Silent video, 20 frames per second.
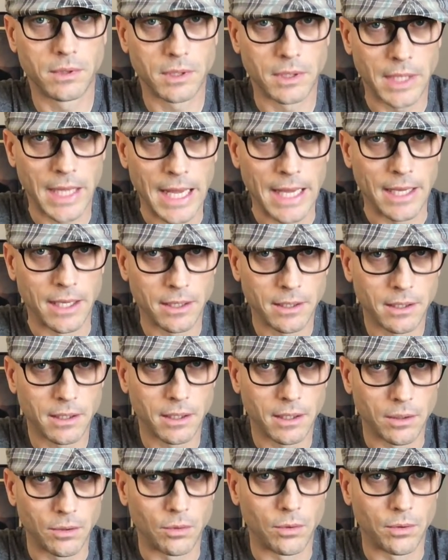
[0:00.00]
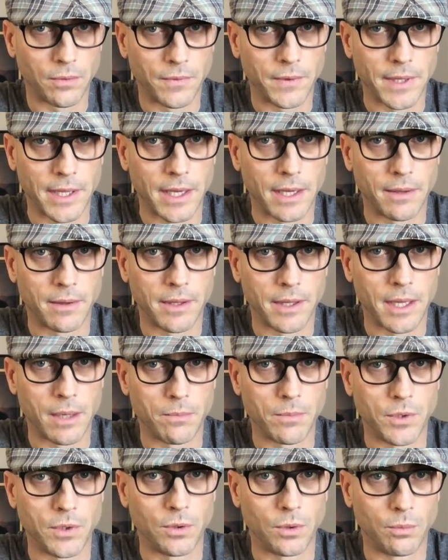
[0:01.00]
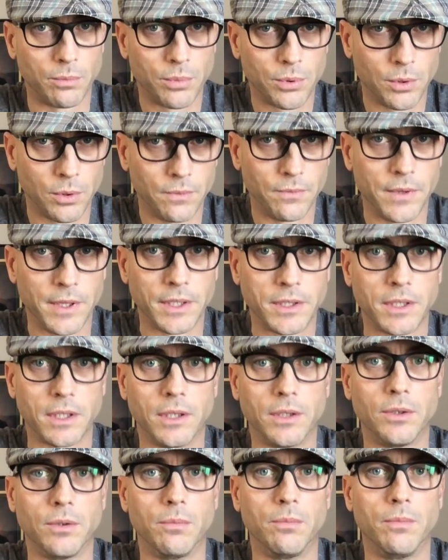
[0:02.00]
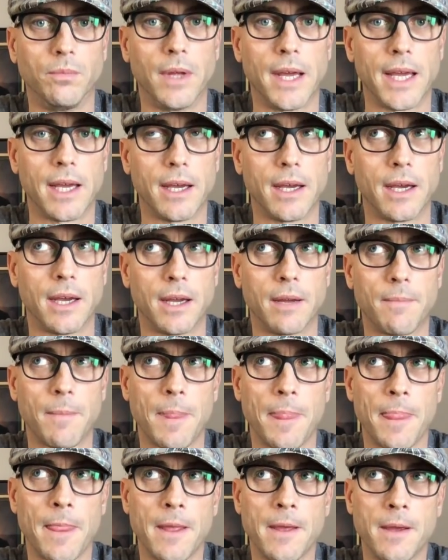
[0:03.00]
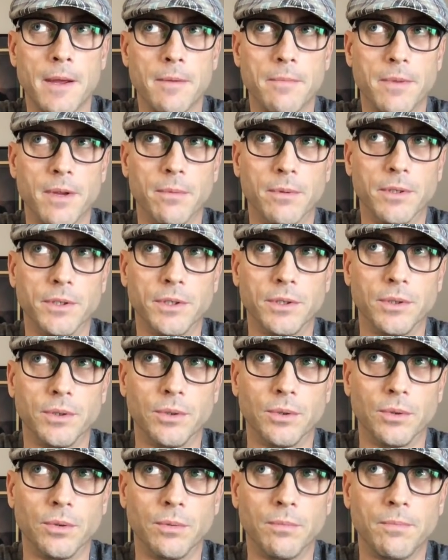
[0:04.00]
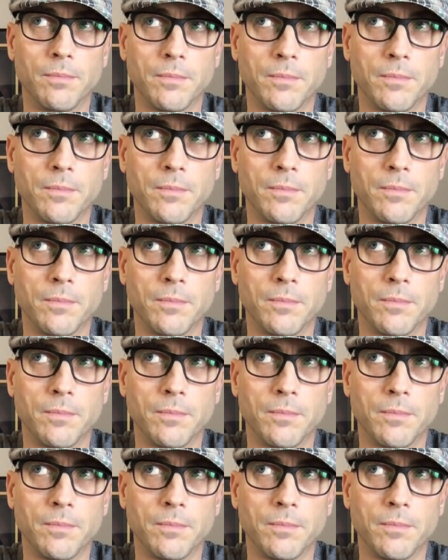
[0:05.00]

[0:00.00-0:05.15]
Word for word: take in order for that them to prove this and to uh, be able to.